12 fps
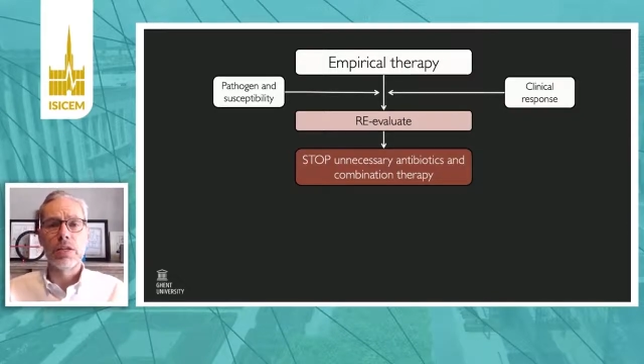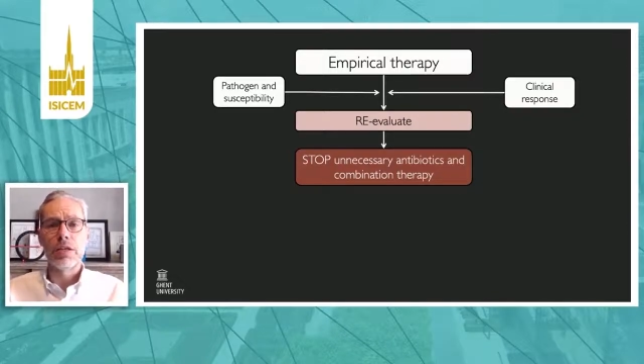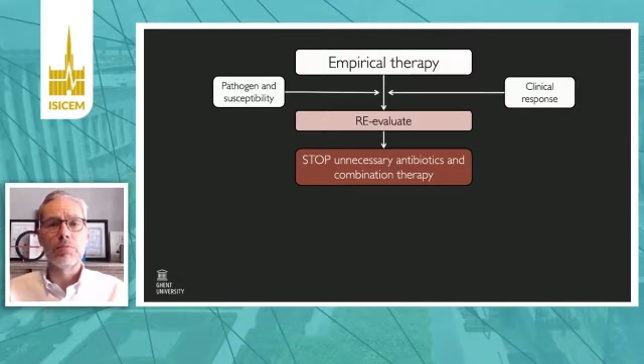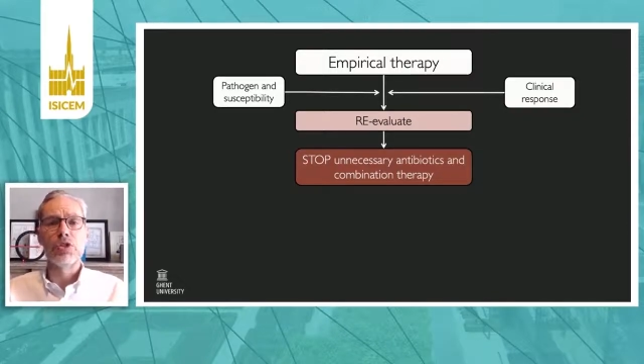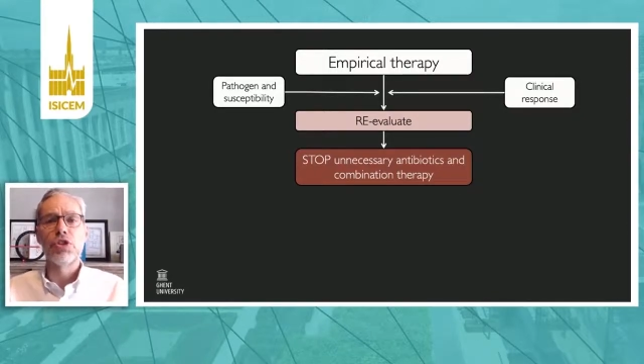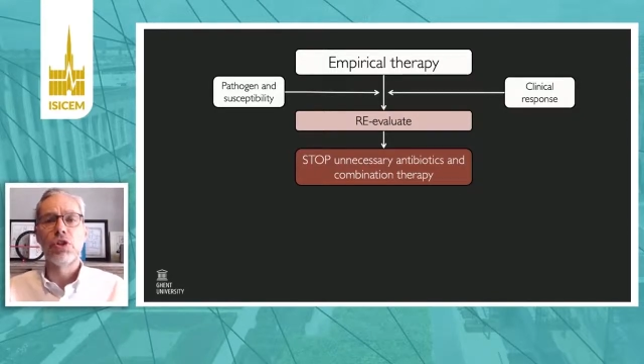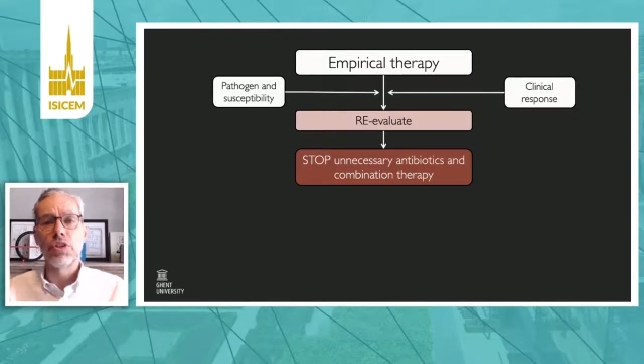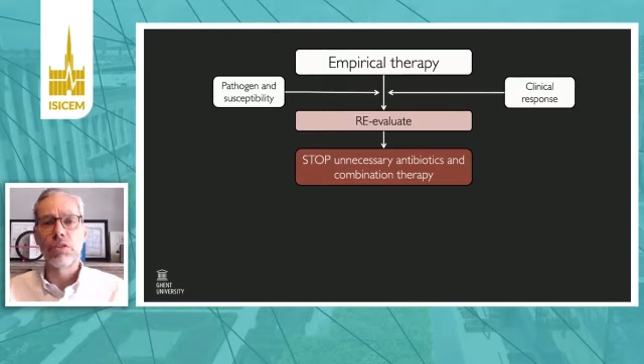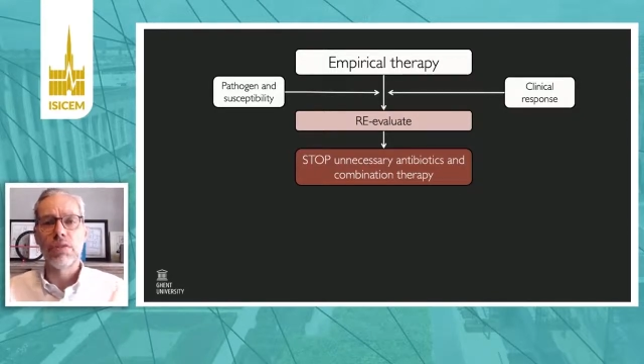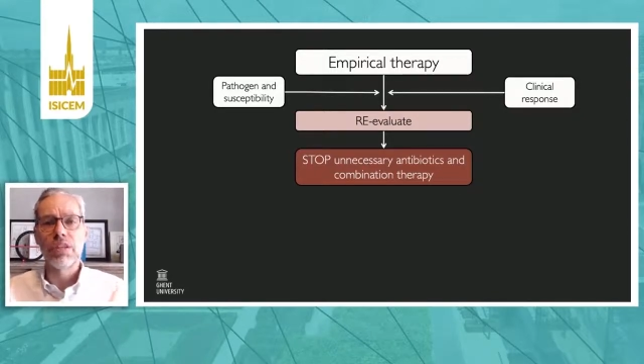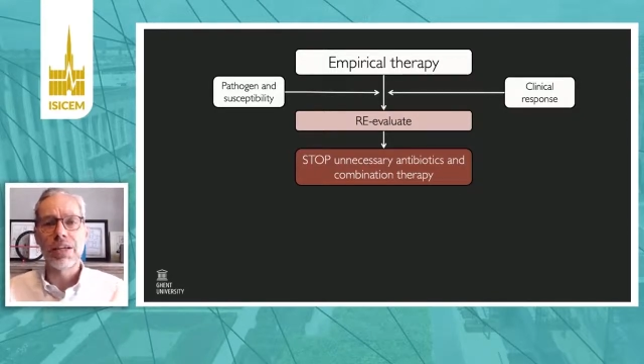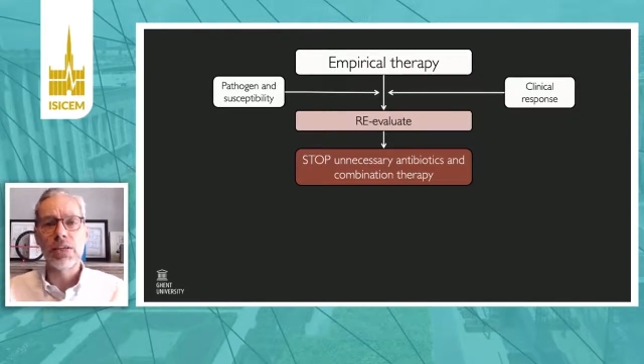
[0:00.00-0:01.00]
the majority of
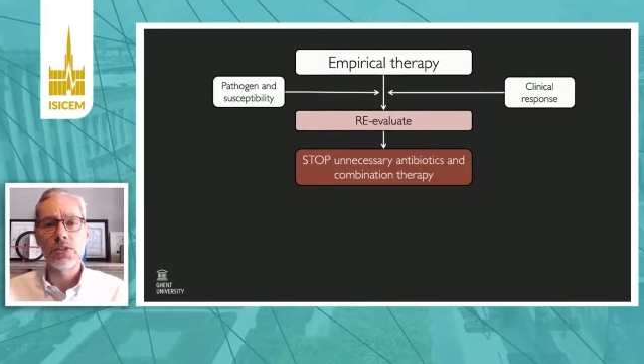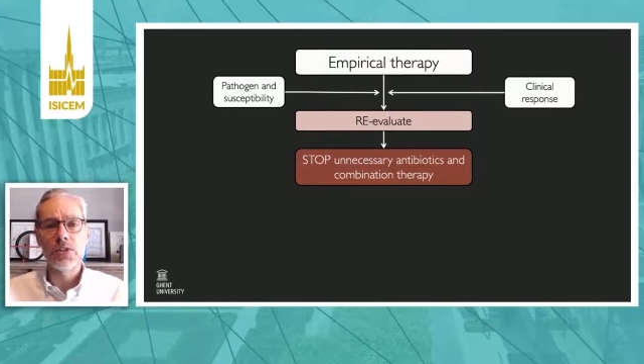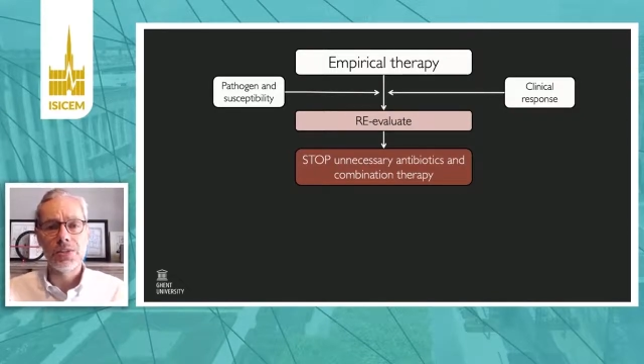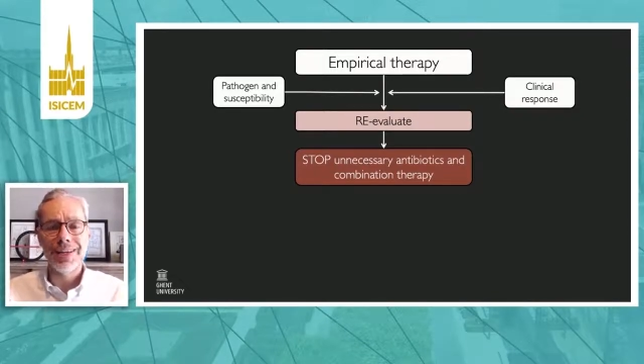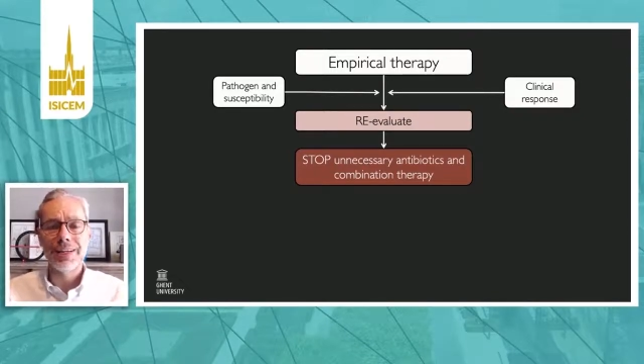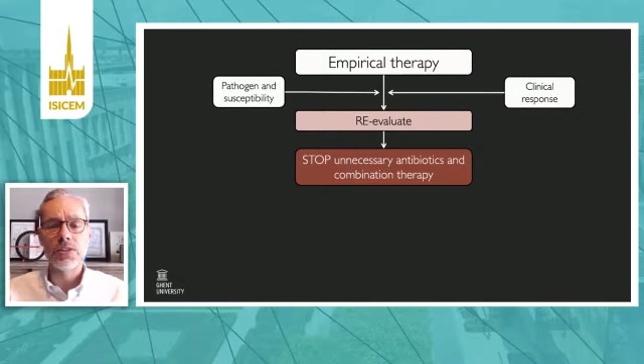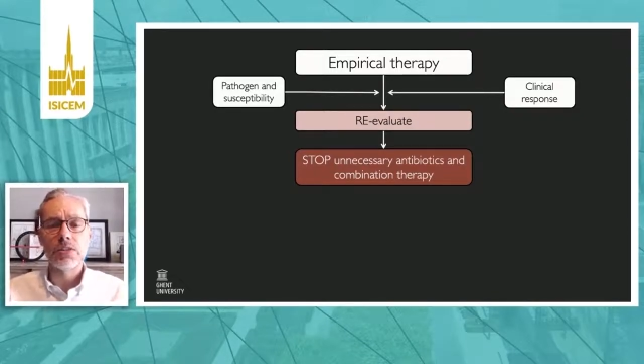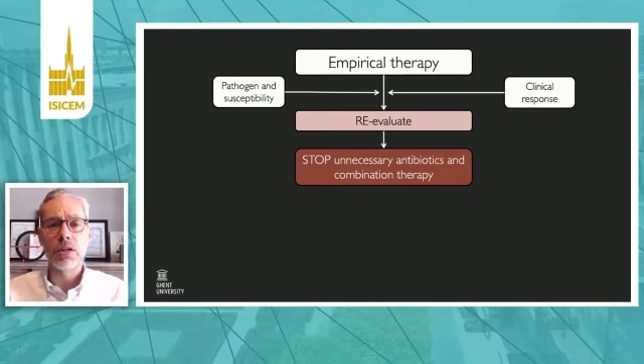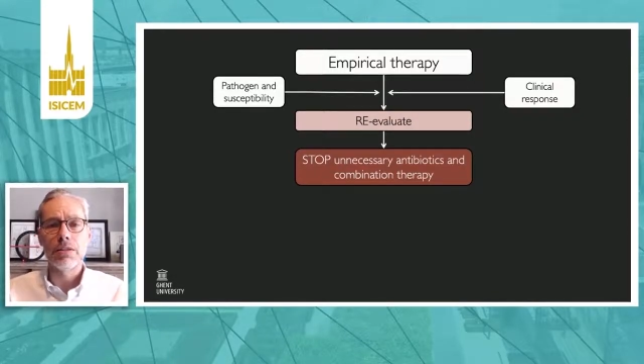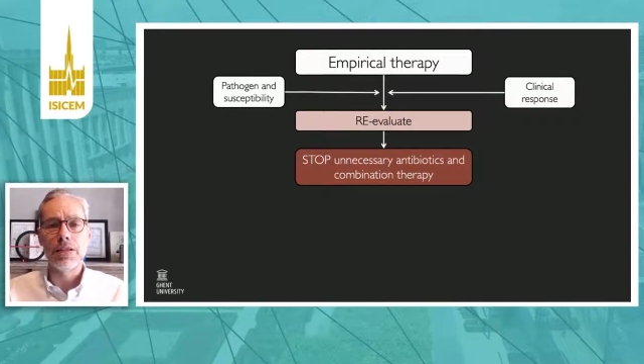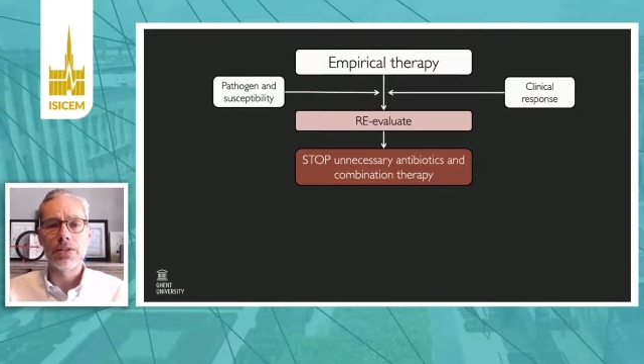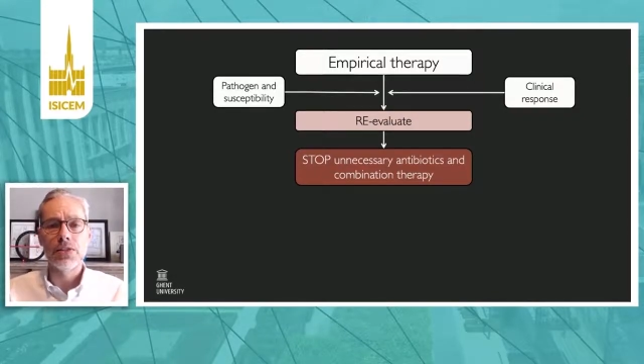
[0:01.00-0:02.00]
the cases that is
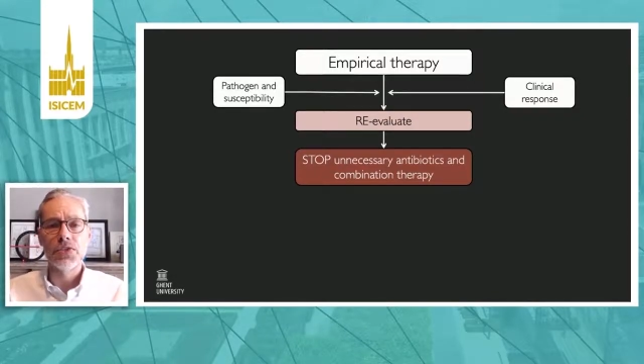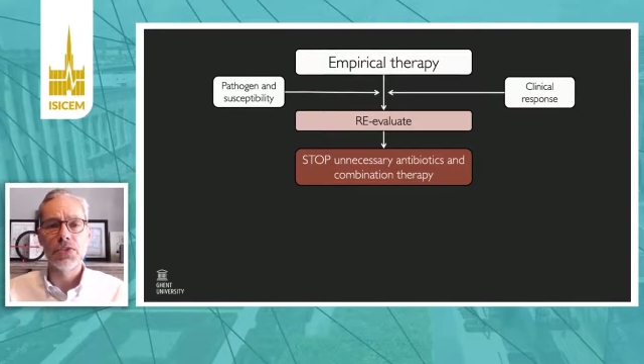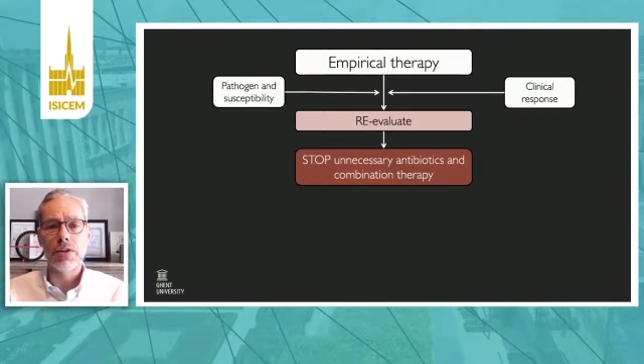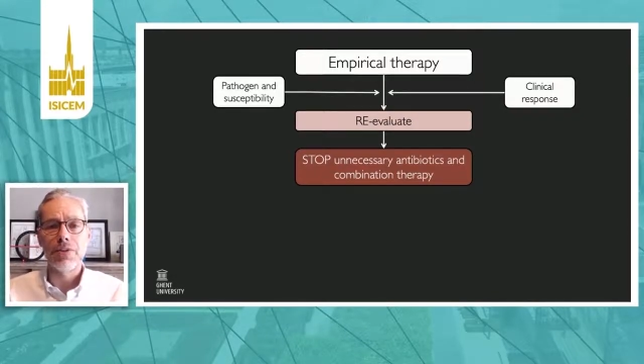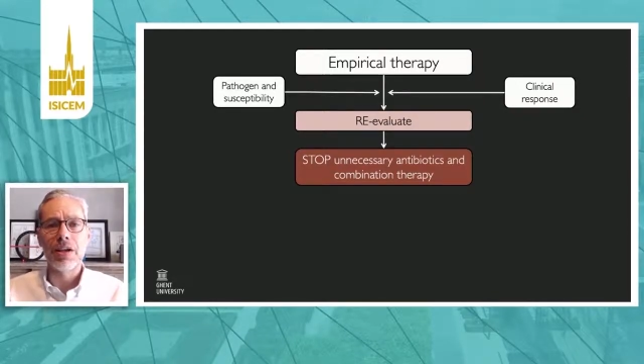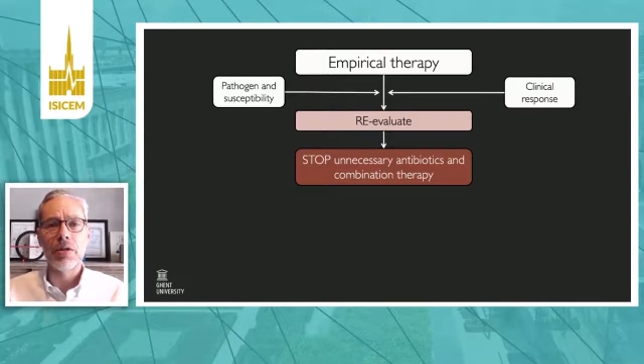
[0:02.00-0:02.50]
not necessary